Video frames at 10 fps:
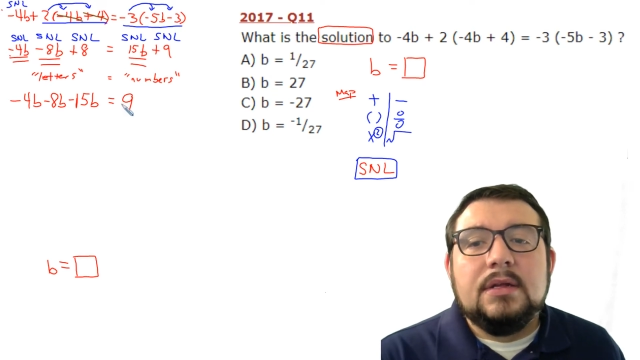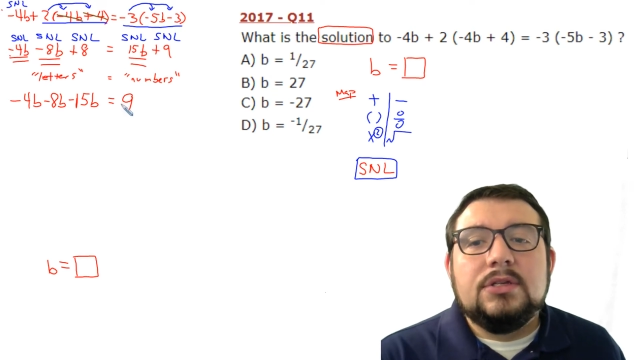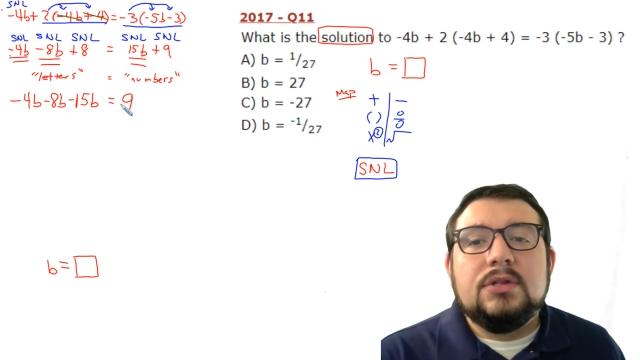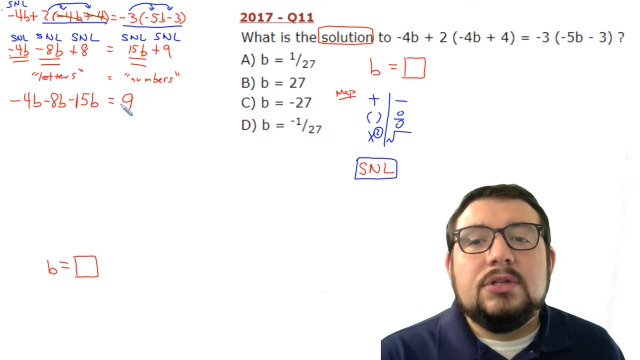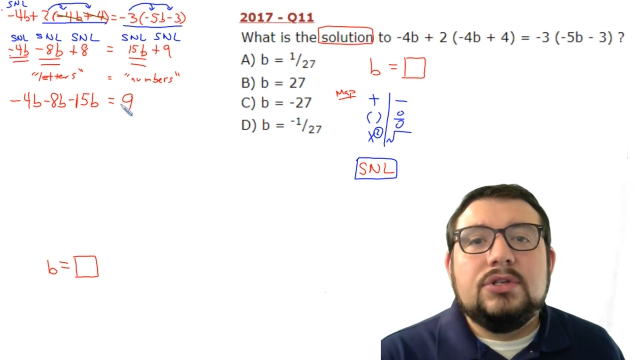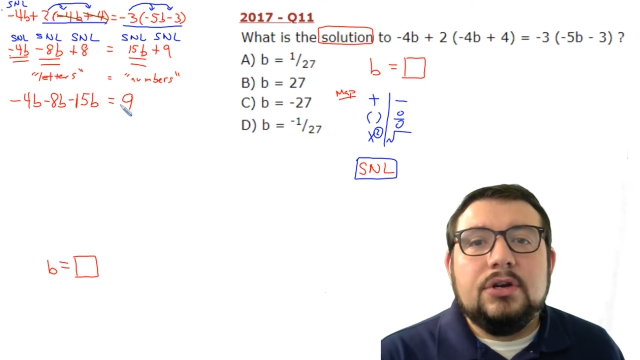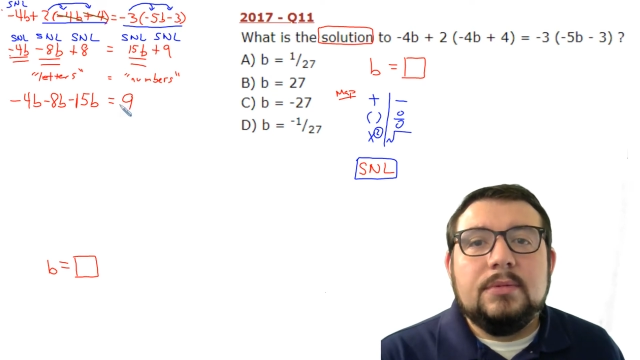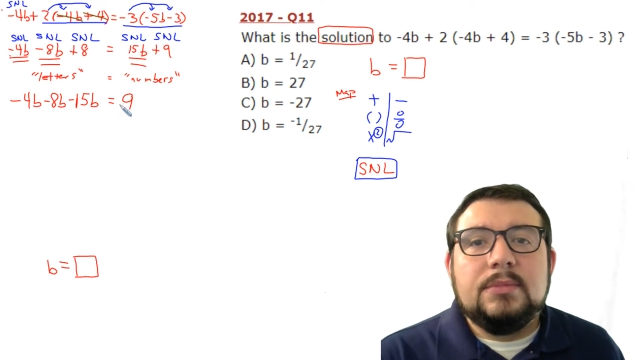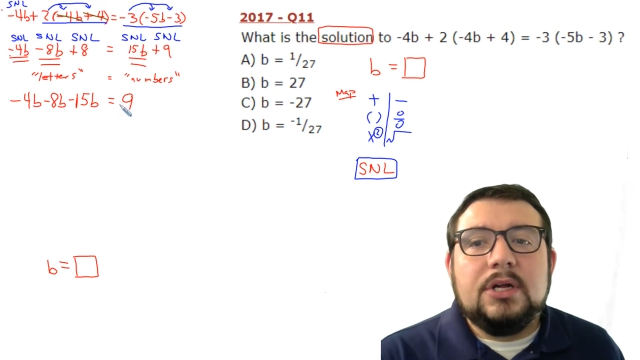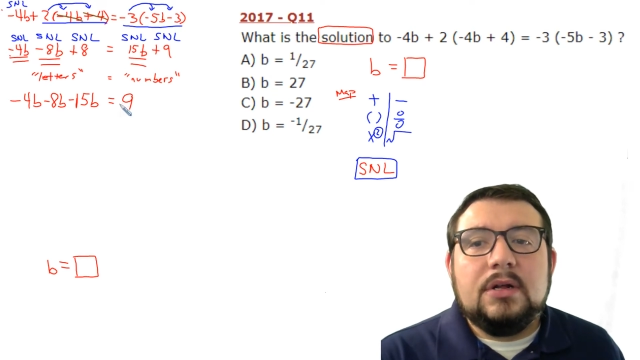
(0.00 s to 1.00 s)
So the
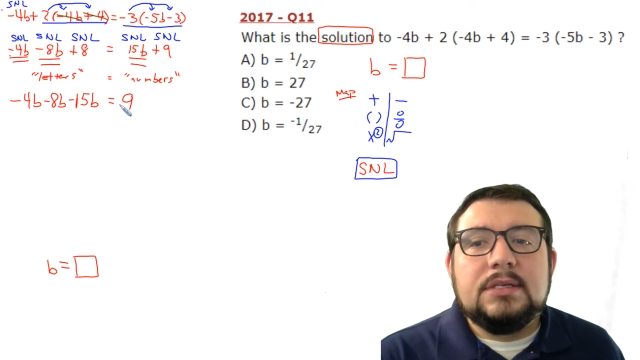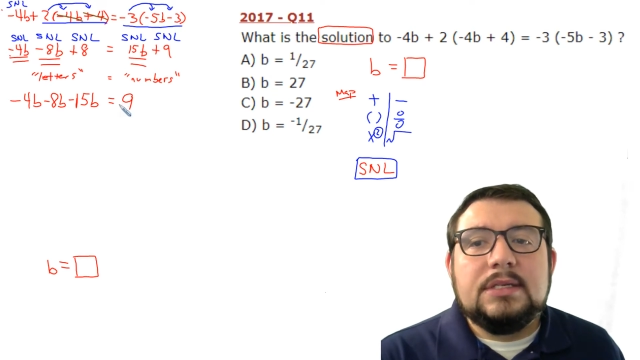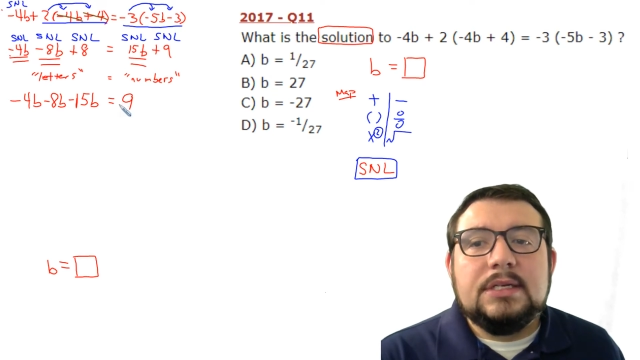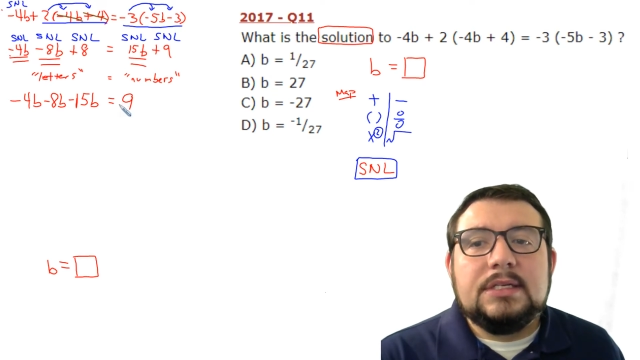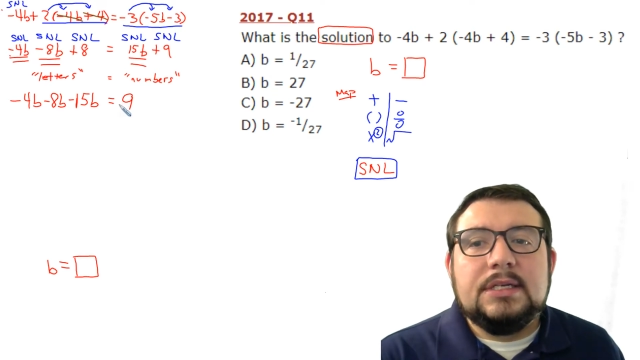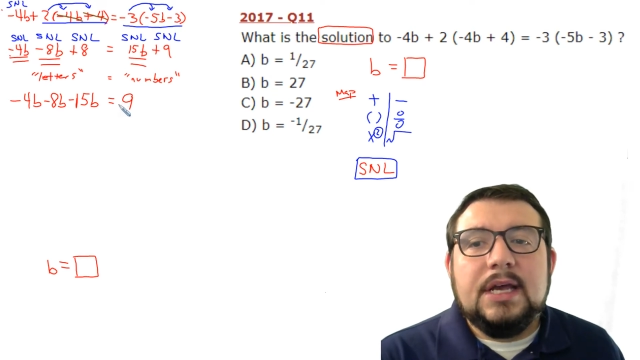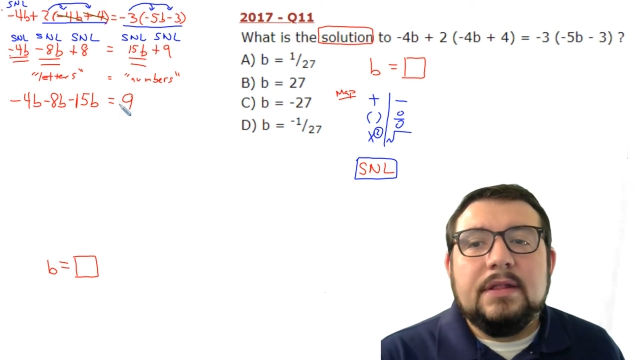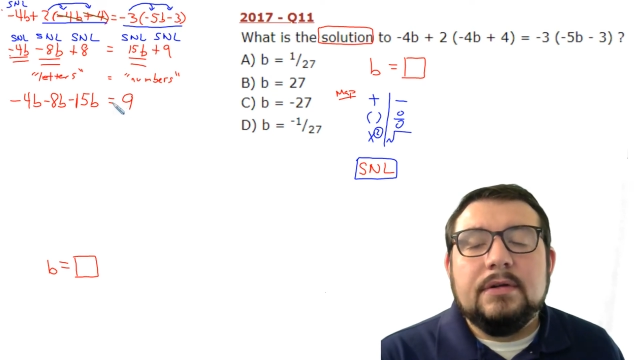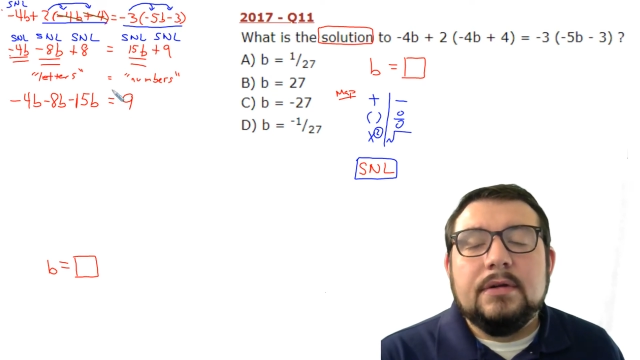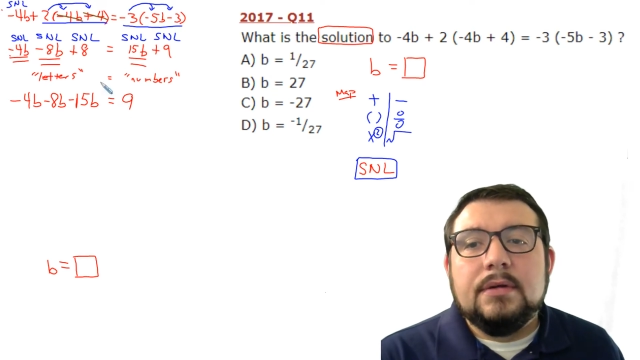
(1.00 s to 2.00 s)
terms all stick
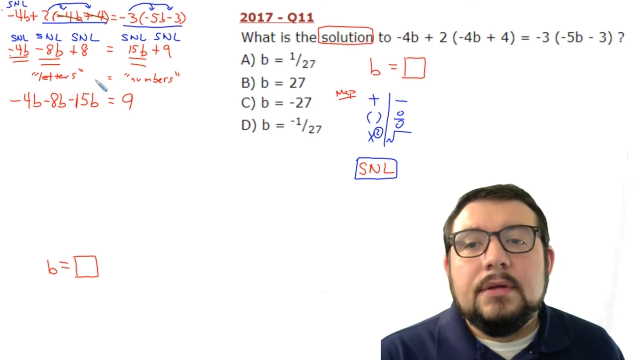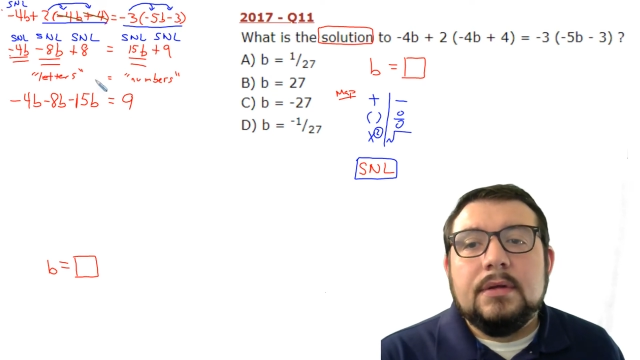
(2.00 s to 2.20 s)
together.